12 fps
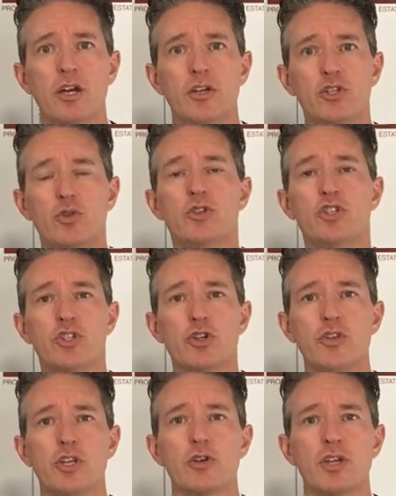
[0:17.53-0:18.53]
to ensure
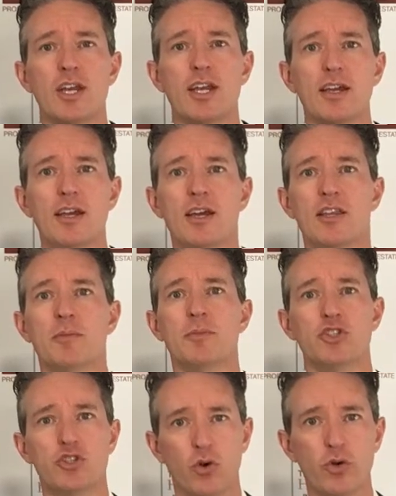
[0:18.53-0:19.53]
that you're getting the
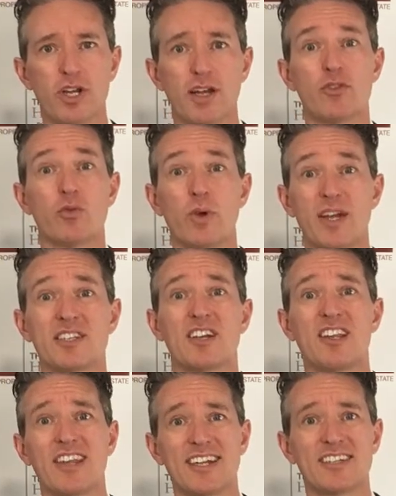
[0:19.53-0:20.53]
majority of the rent
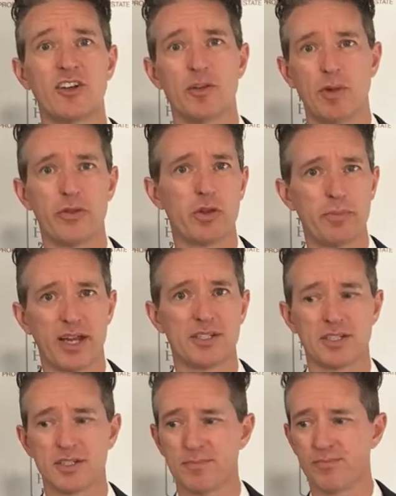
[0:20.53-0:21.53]
collected on a monthly
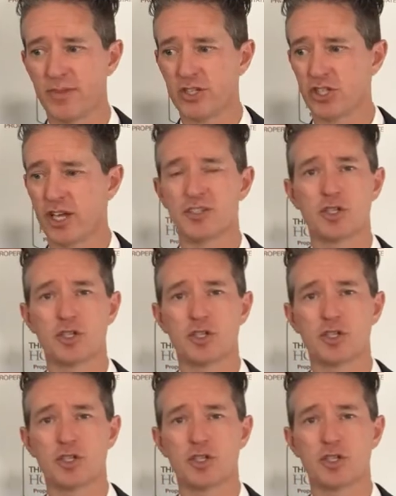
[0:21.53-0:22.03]
basis that you can.